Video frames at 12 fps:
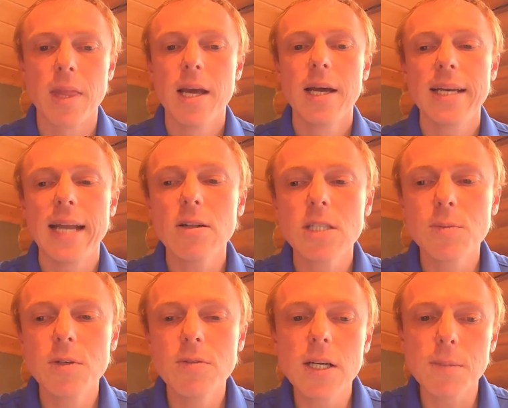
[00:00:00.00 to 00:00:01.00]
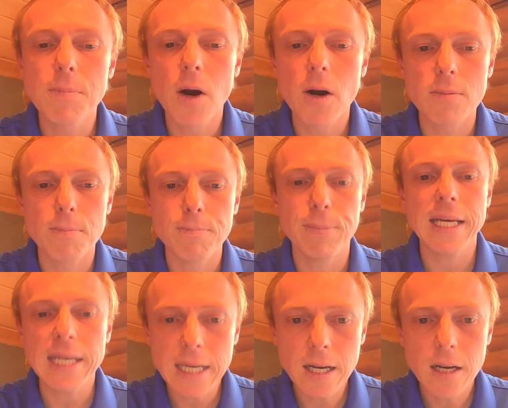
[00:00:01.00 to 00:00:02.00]
Now let's move on to Part
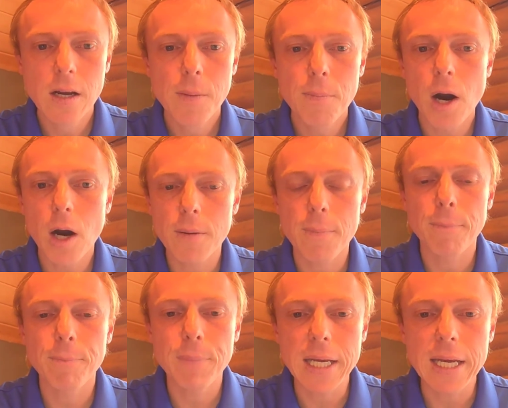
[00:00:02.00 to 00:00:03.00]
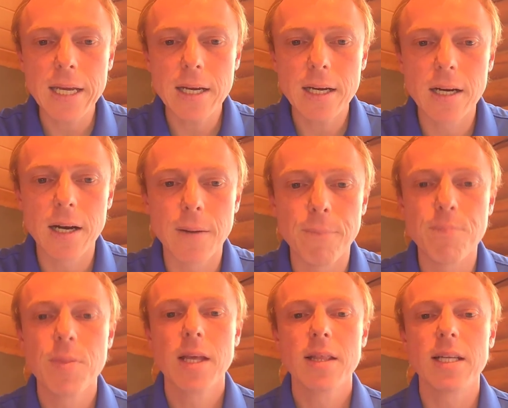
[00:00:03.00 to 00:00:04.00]
B. Part B,
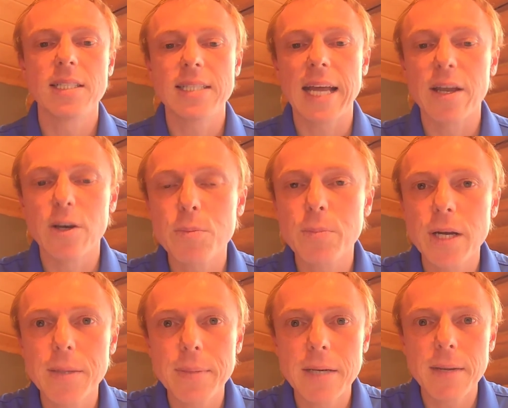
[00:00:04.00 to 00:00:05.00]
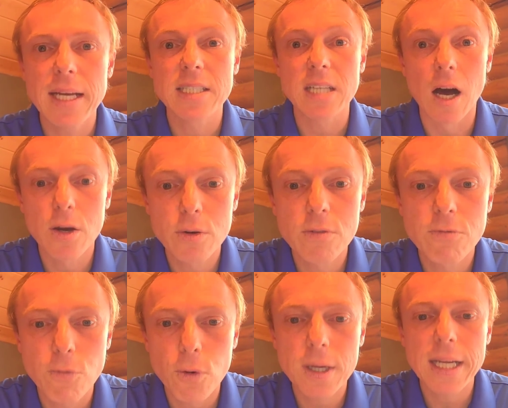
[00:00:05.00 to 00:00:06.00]
the standard premium is
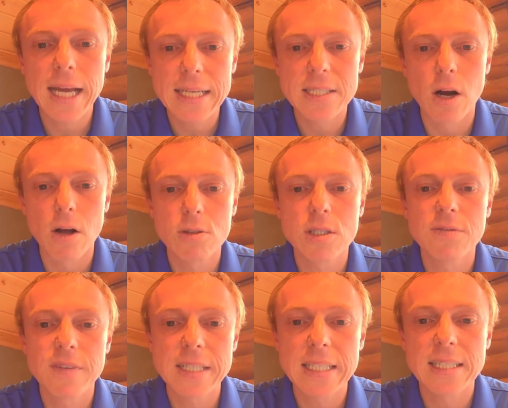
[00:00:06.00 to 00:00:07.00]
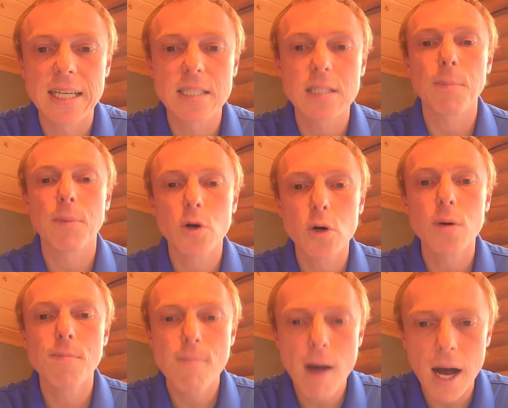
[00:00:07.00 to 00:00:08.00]
$148.50 per
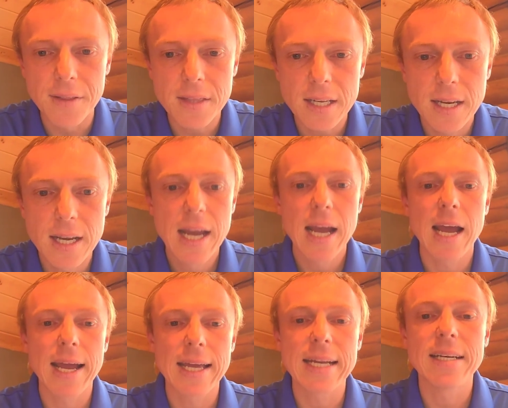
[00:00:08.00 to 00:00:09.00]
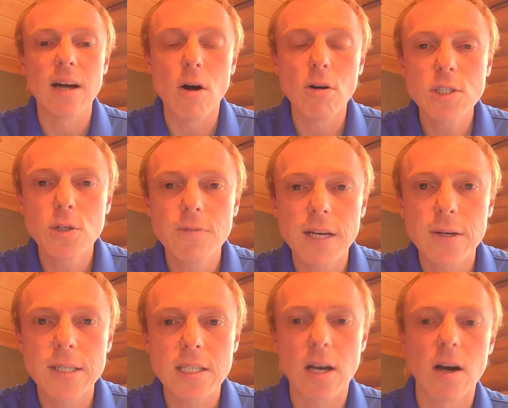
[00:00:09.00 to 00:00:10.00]
month. And it also
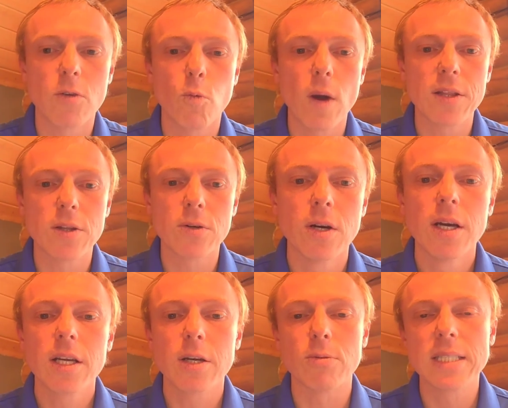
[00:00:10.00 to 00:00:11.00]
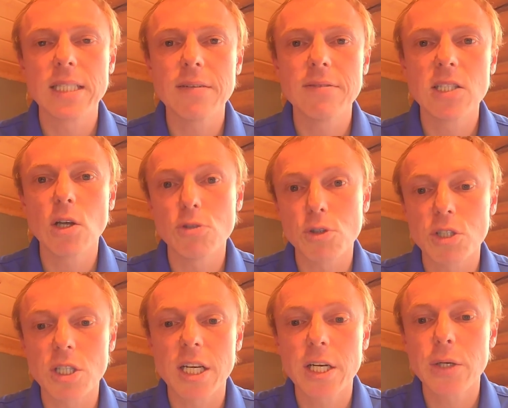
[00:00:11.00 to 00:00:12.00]
varies on whether you're receiving Social
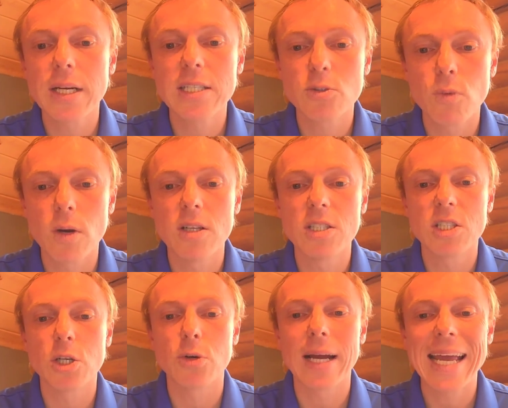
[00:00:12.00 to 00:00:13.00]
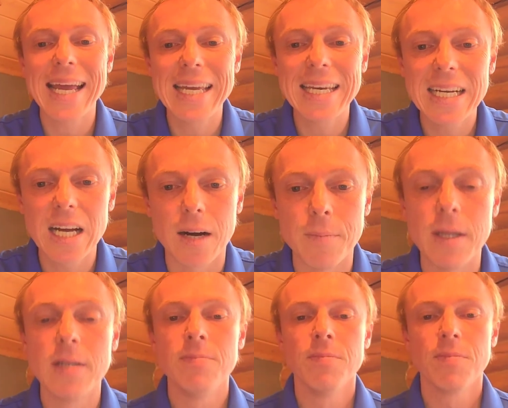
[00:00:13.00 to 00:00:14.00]
Security as well as your income.
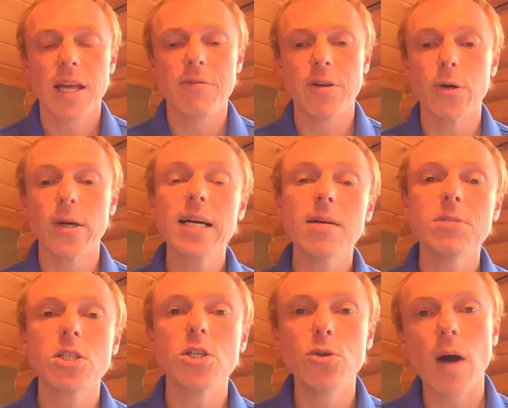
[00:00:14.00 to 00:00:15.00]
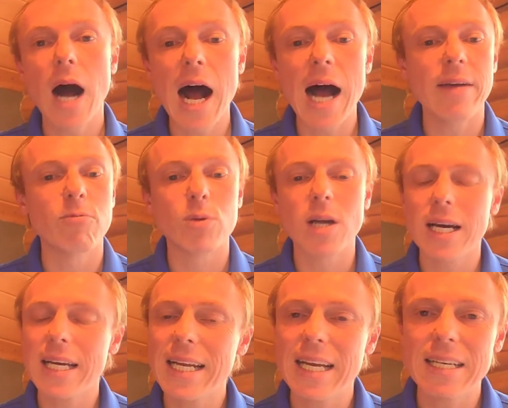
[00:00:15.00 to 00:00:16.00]
If your income's too high, and we're not
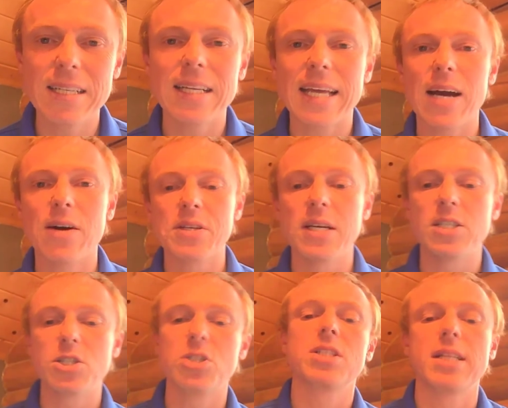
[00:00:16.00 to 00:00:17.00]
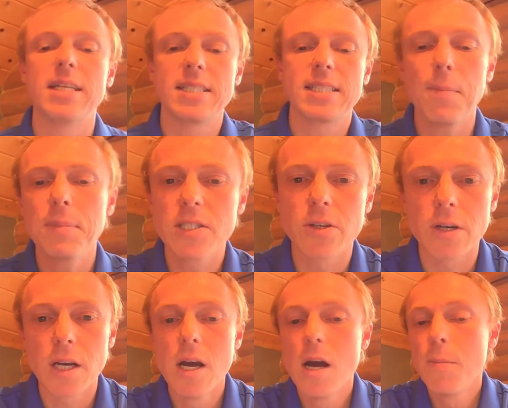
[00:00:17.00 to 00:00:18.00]
going to get into the calculations in this episode,
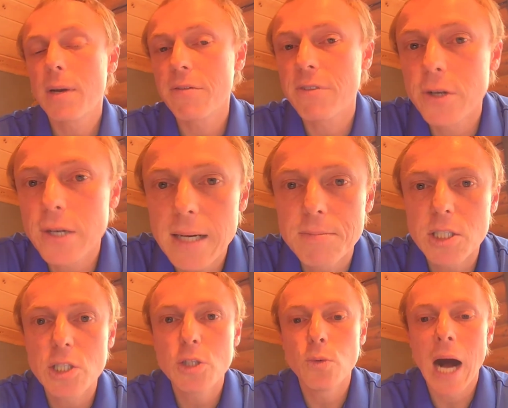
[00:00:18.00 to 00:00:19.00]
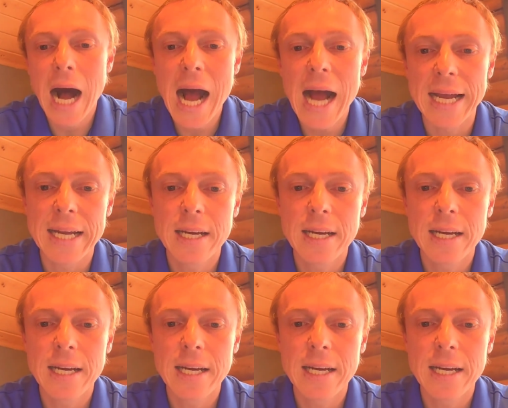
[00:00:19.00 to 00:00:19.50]
but if your income's too high,